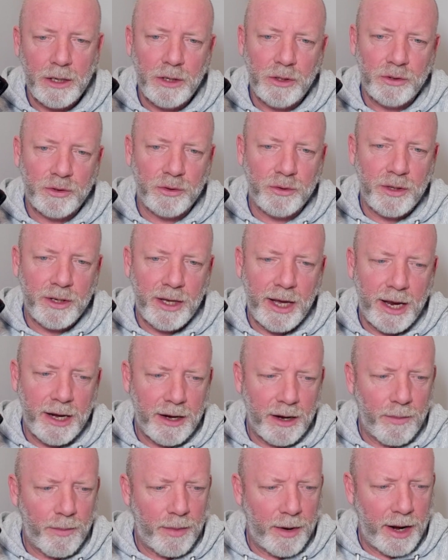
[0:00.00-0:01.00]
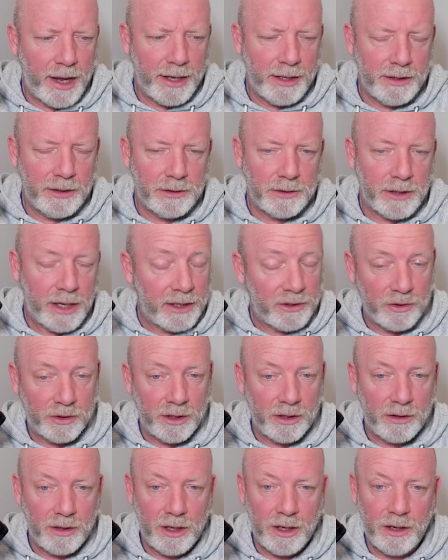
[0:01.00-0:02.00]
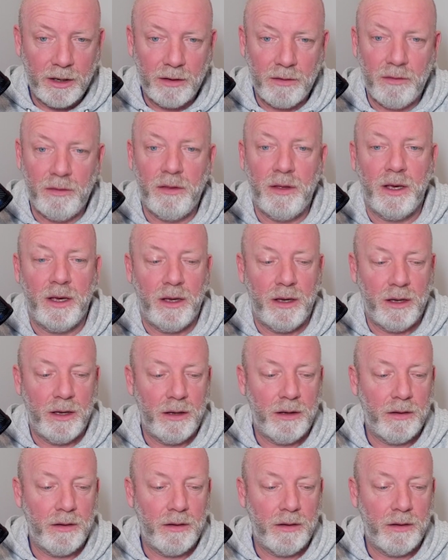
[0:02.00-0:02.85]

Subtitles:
So the the